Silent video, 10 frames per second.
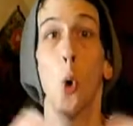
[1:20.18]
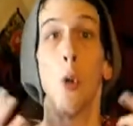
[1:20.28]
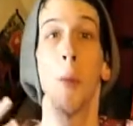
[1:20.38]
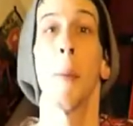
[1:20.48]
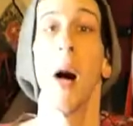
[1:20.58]

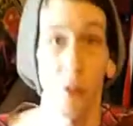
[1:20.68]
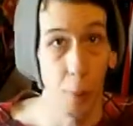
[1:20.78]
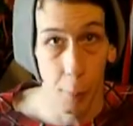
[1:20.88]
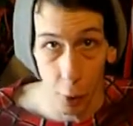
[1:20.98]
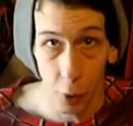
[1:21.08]
the
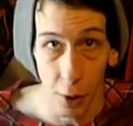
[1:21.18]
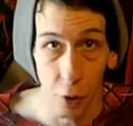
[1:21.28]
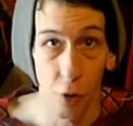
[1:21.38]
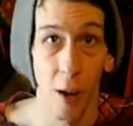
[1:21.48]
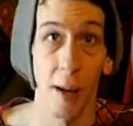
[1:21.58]

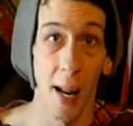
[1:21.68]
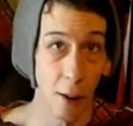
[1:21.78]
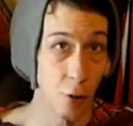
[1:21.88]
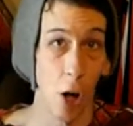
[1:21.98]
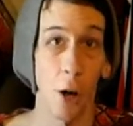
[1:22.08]
possibilities that
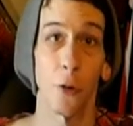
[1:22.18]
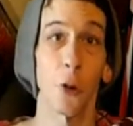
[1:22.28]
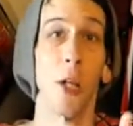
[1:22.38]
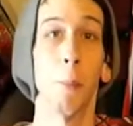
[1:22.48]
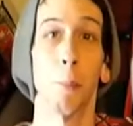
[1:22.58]

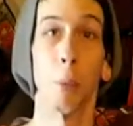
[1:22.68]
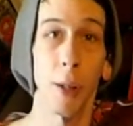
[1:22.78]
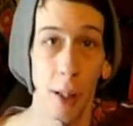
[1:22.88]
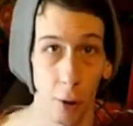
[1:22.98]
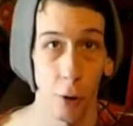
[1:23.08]
XCOSER can
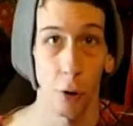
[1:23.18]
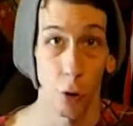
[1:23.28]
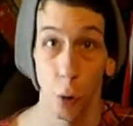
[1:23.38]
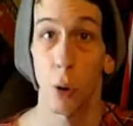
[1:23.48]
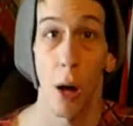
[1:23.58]
bring
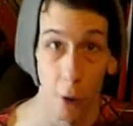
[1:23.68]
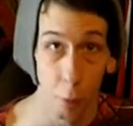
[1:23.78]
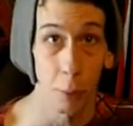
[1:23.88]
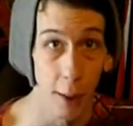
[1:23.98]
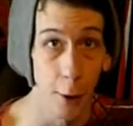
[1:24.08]
to
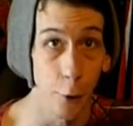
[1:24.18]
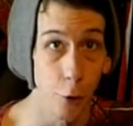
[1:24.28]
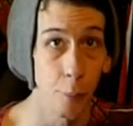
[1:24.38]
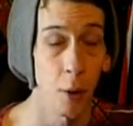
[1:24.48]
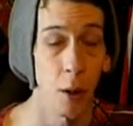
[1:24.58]

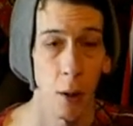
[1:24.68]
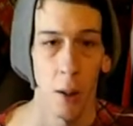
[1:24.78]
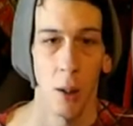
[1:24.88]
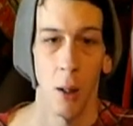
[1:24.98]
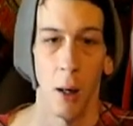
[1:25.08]
cosplayers.
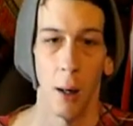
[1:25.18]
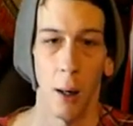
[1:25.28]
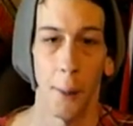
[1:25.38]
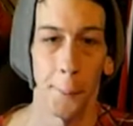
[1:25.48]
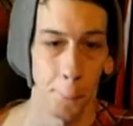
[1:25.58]

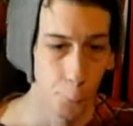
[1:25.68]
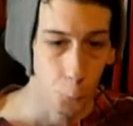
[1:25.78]
Um,